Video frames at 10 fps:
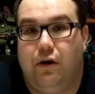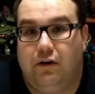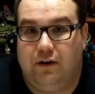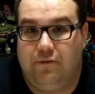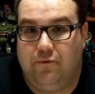are
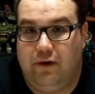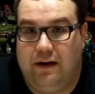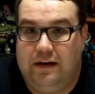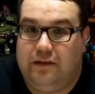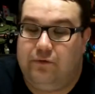looking for
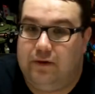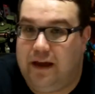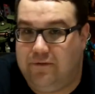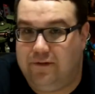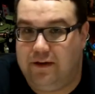any
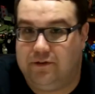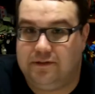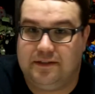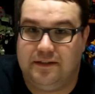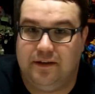3A
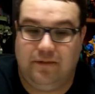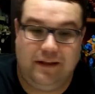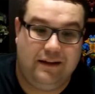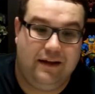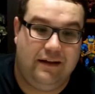figures and stuff
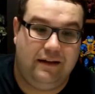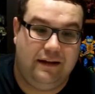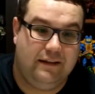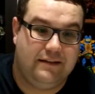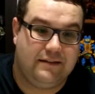like that,
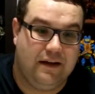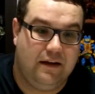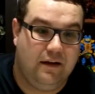like this